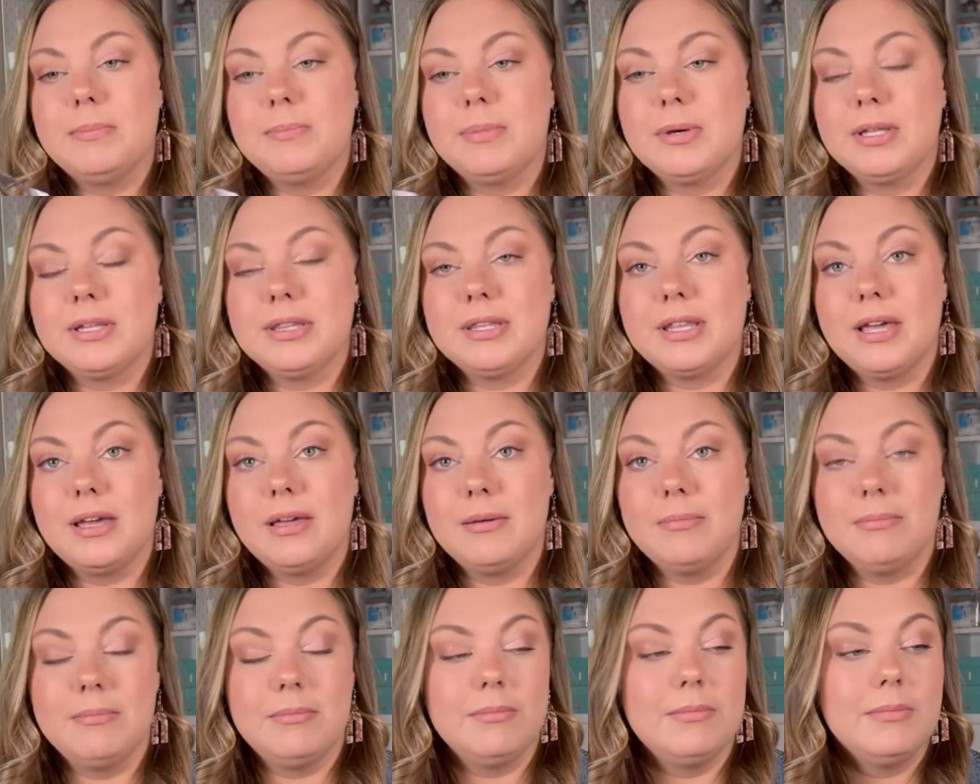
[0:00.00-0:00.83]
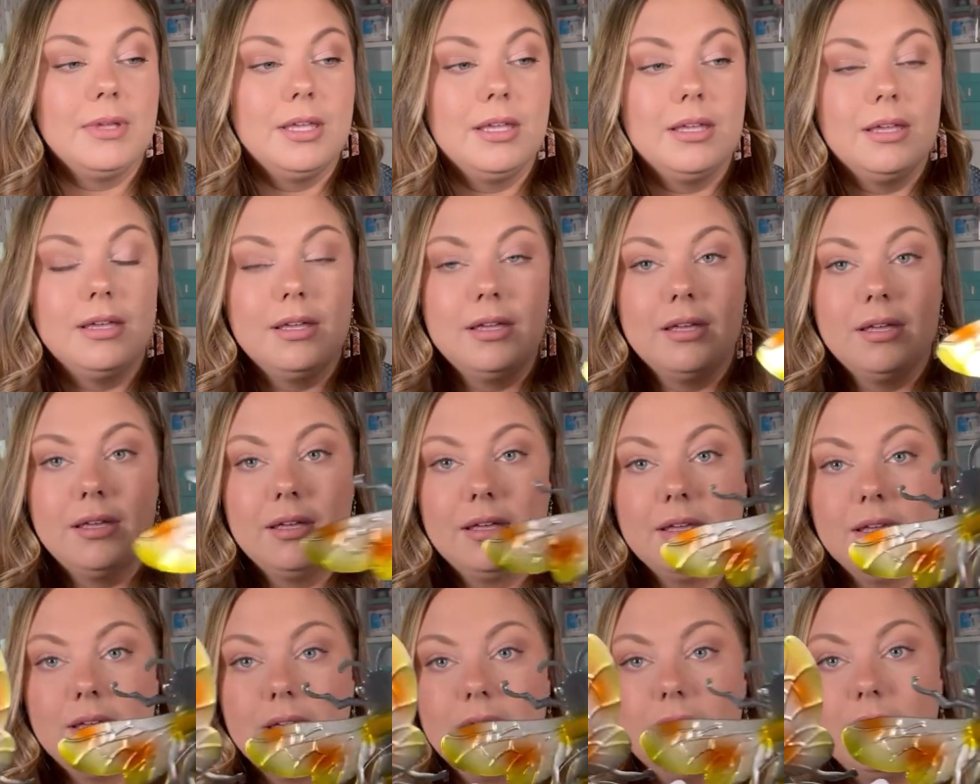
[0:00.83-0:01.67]
put them
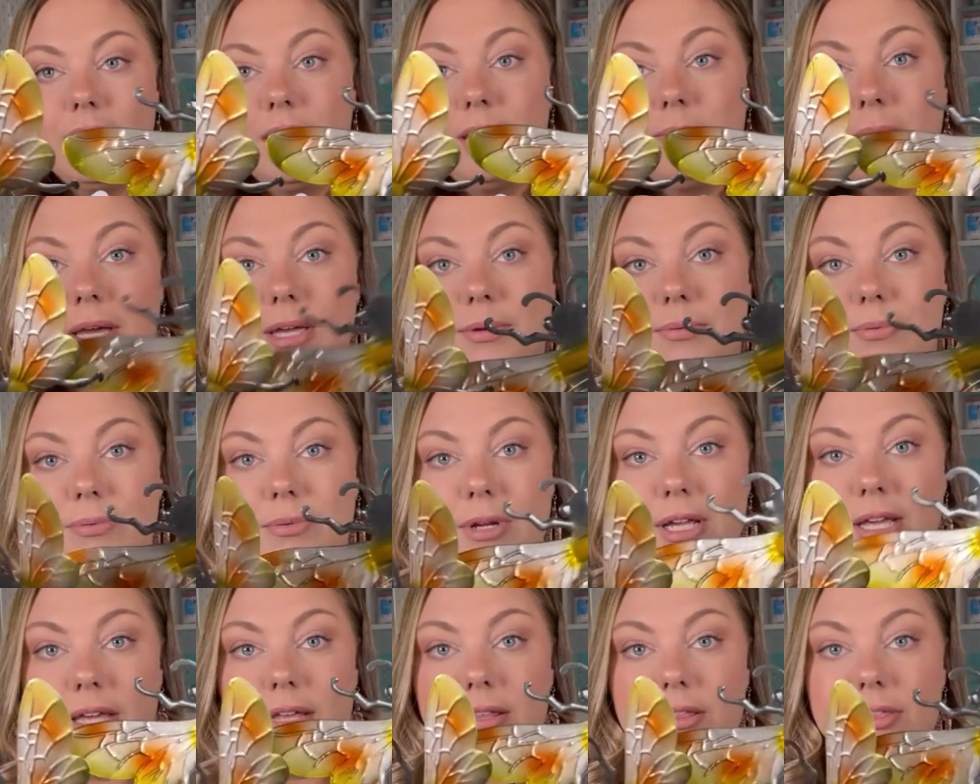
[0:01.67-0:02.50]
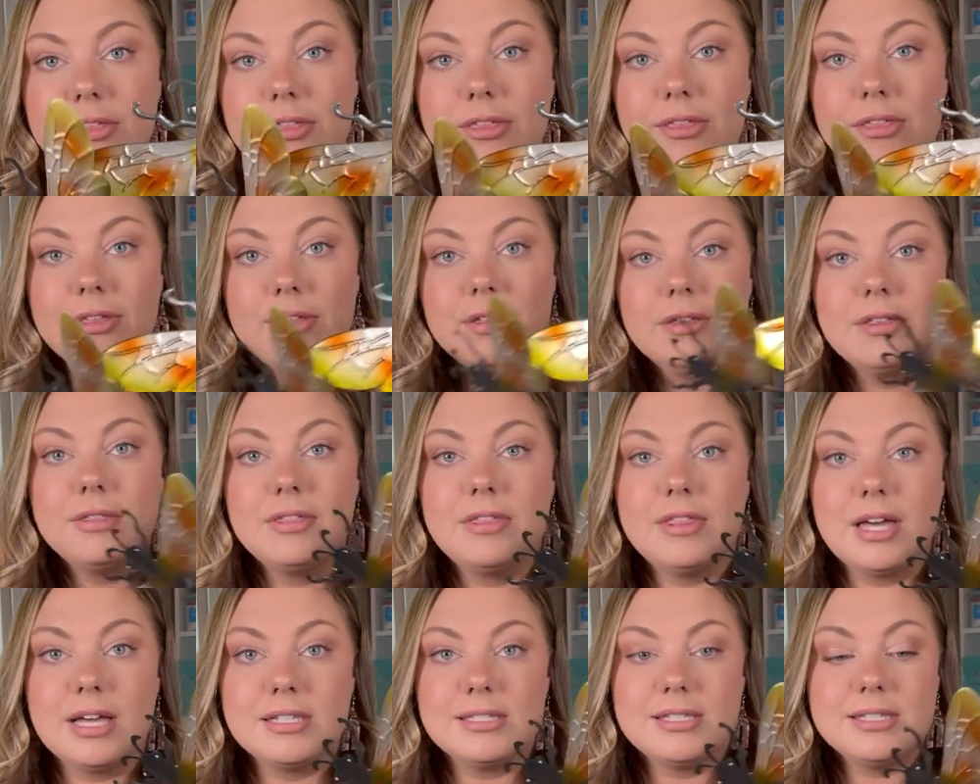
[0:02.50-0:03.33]
in my wreath
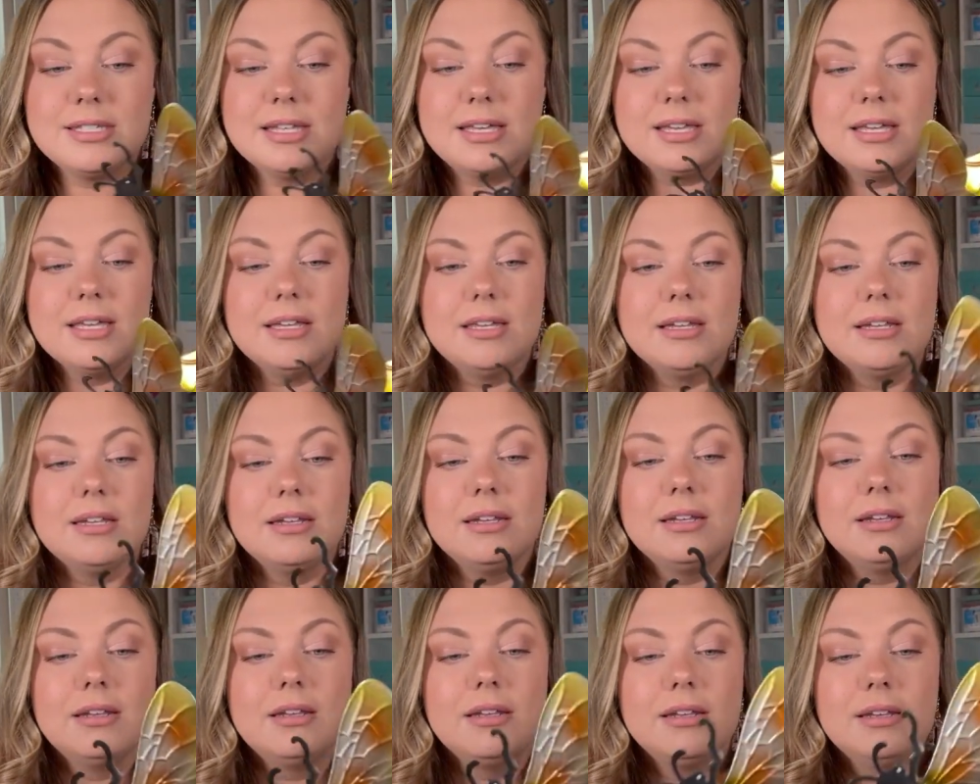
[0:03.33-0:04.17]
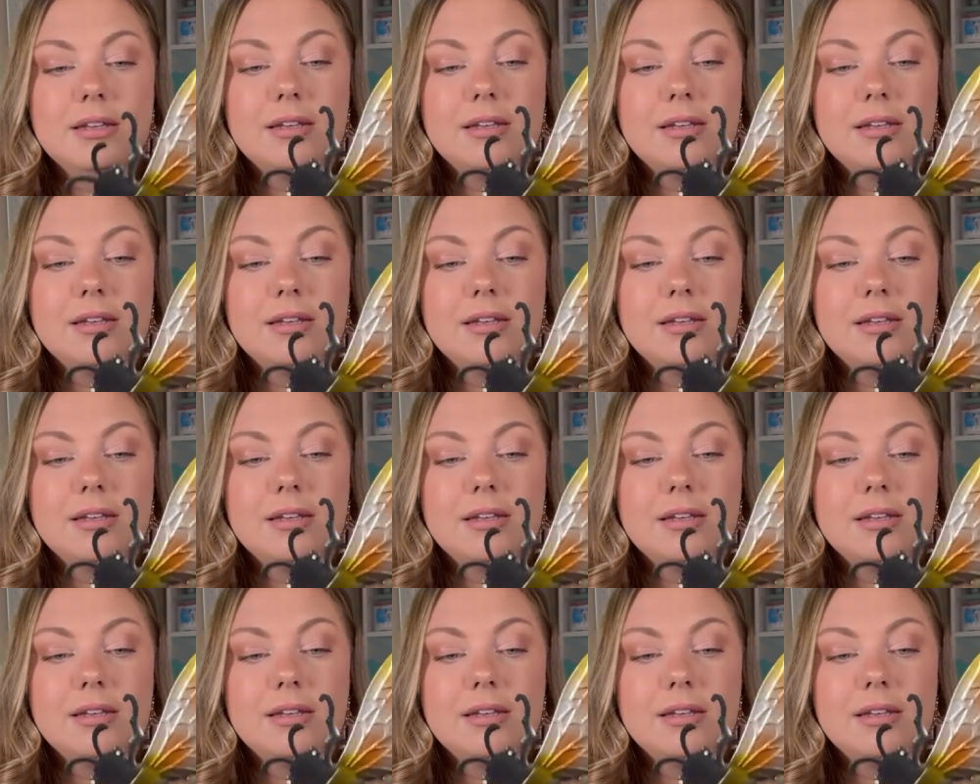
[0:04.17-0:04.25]
that's in